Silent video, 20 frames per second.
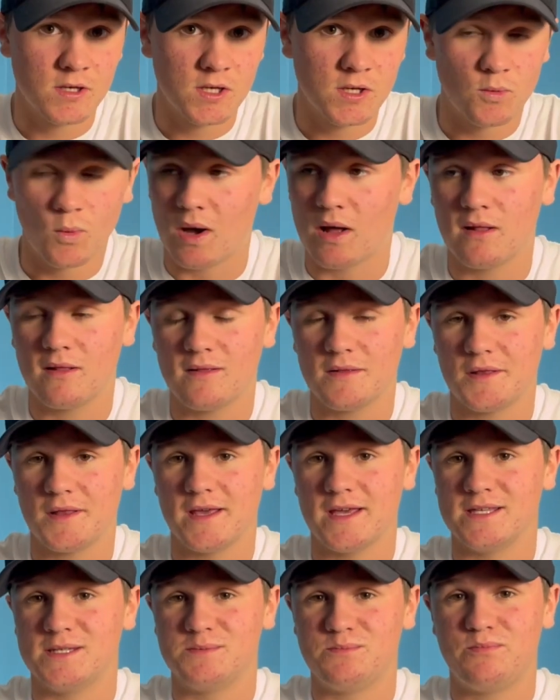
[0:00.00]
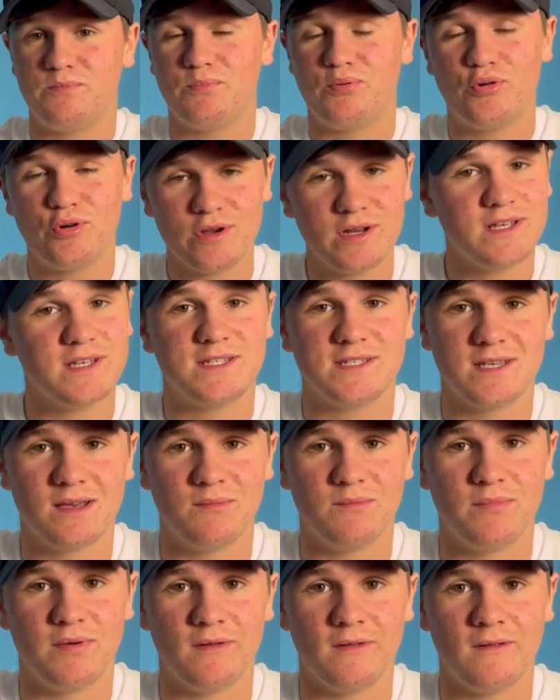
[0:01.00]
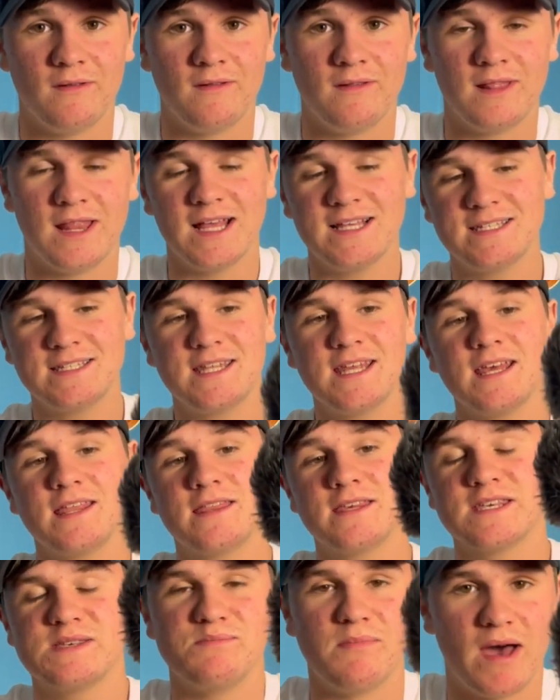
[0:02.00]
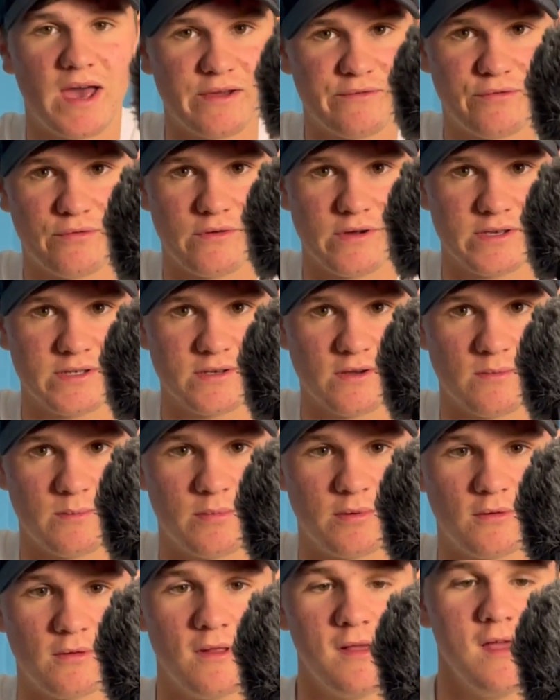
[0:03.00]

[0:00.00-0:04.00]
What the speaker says: Well, it's pretty simple. Let's take this mic for example.